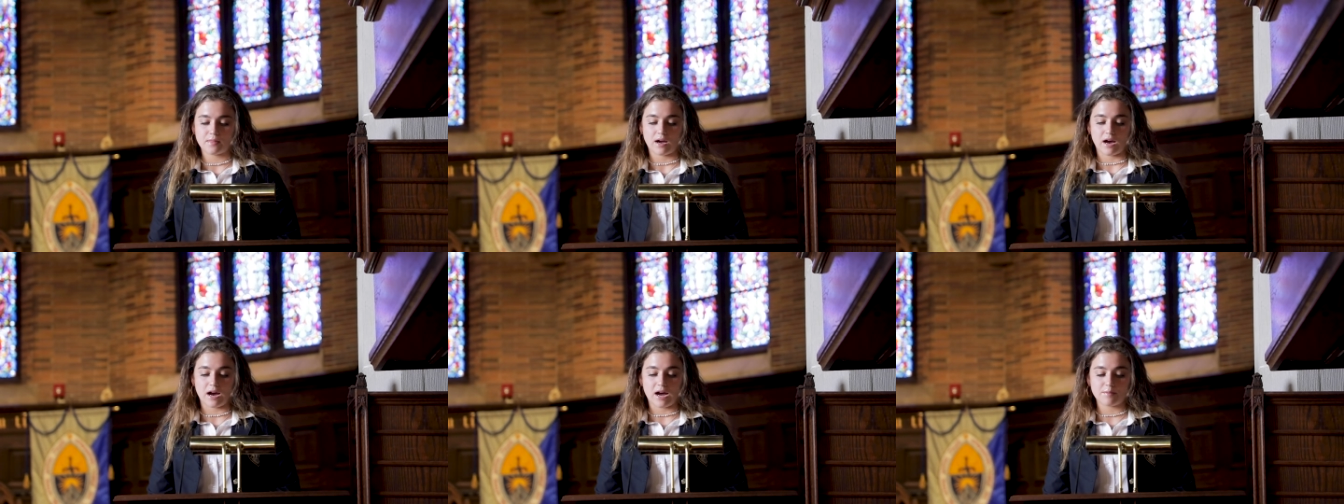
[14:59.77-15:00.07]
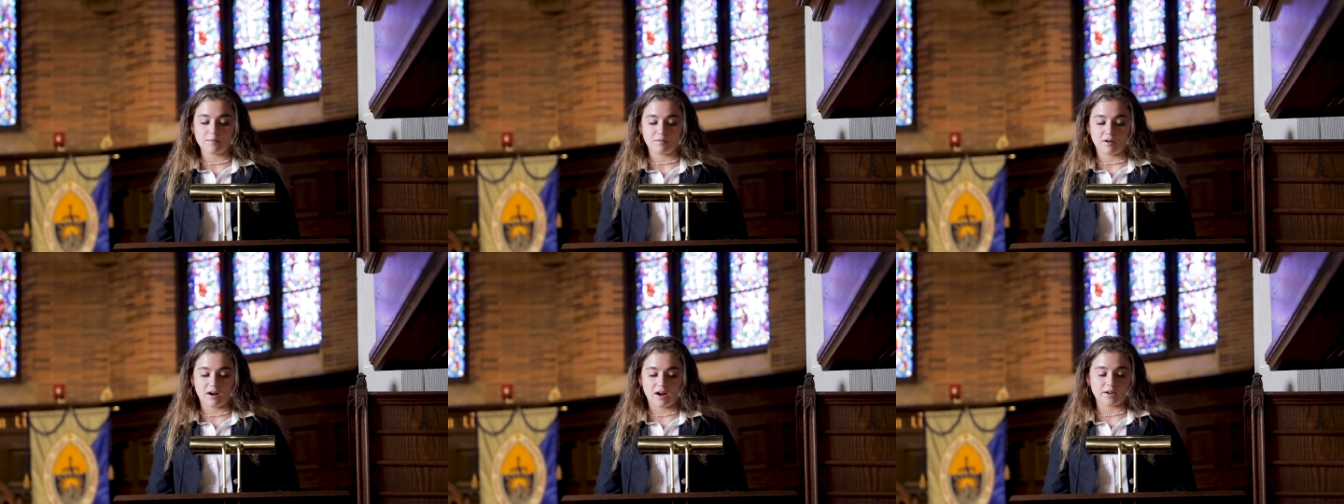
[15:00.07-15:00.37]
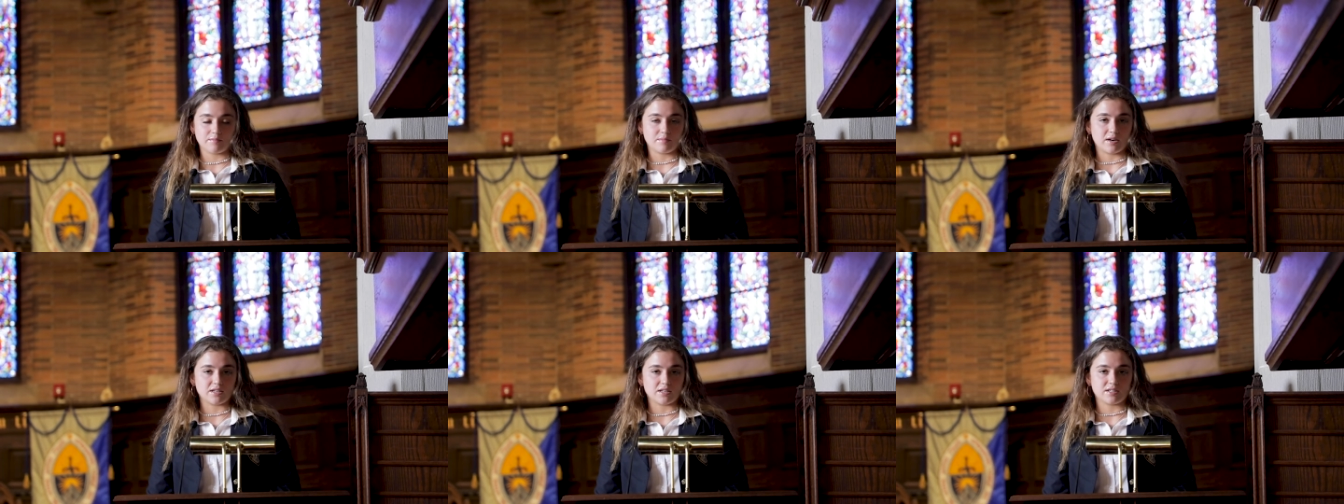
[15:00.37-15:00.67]
I
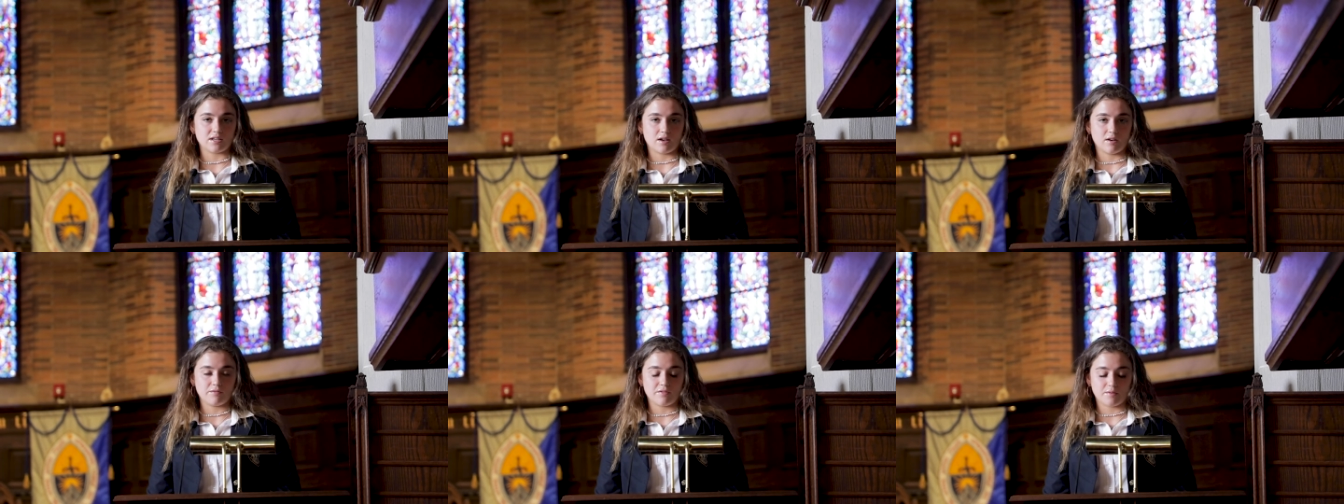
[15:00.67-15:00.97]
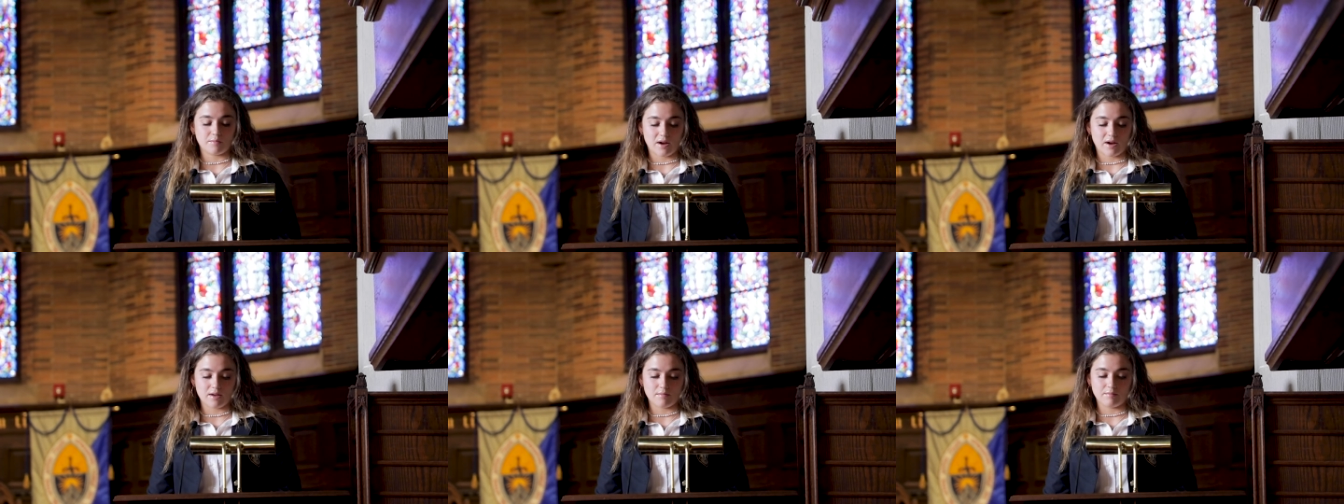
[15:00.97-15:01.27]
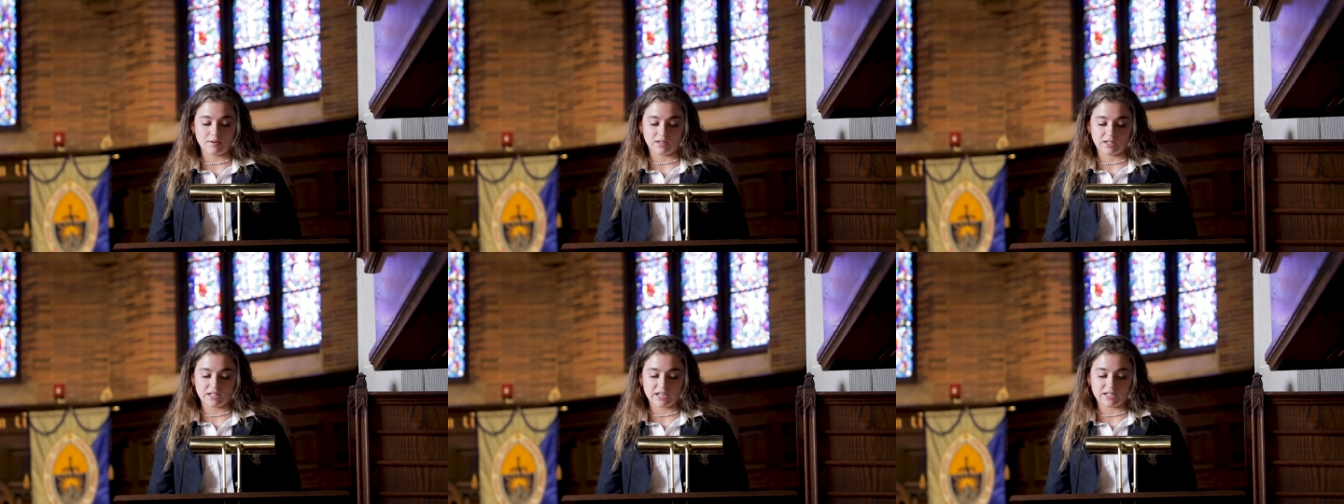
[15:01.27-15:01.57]
pride myself on my
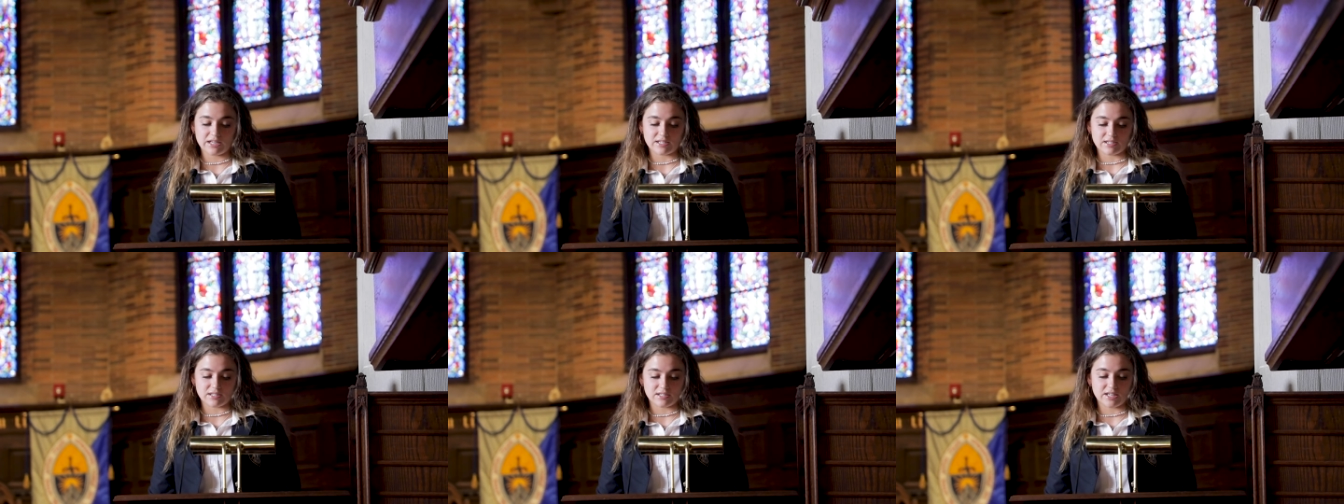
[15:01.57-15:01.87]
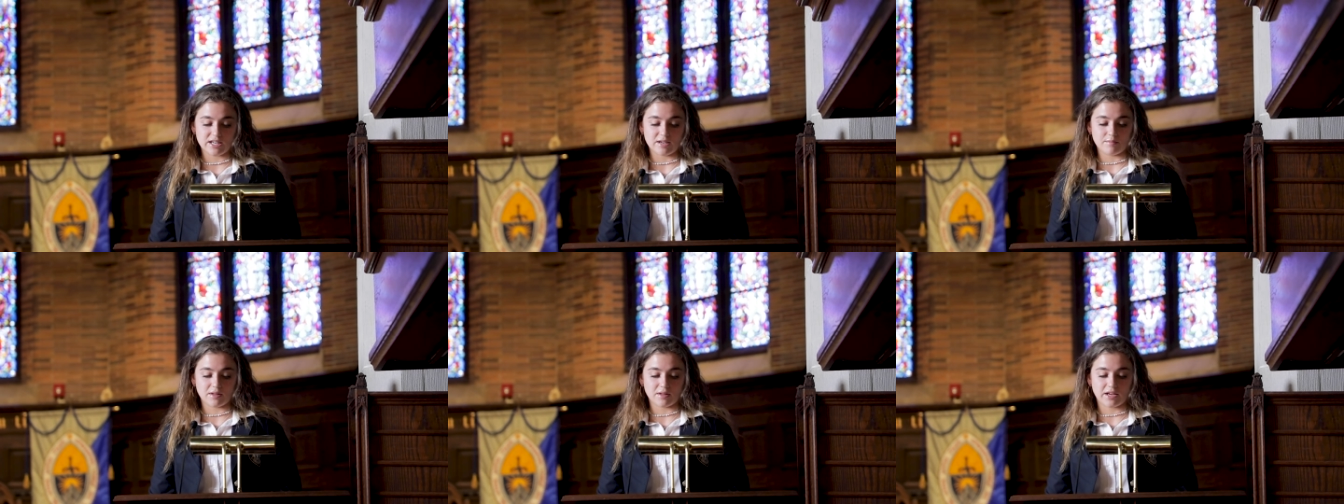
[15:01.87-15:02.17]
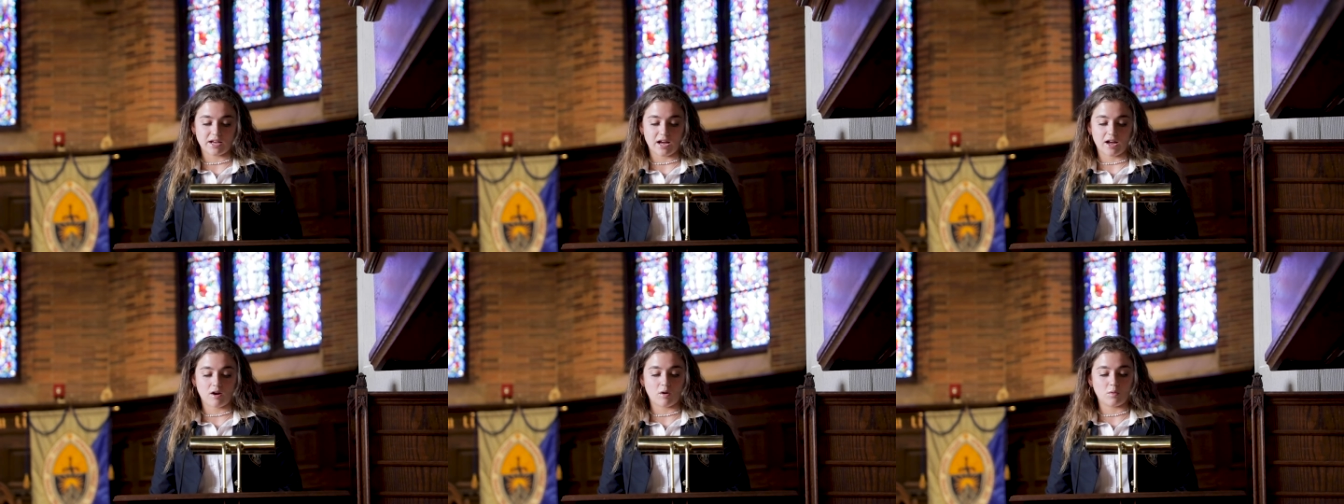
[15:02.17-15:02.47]
ability to seem like I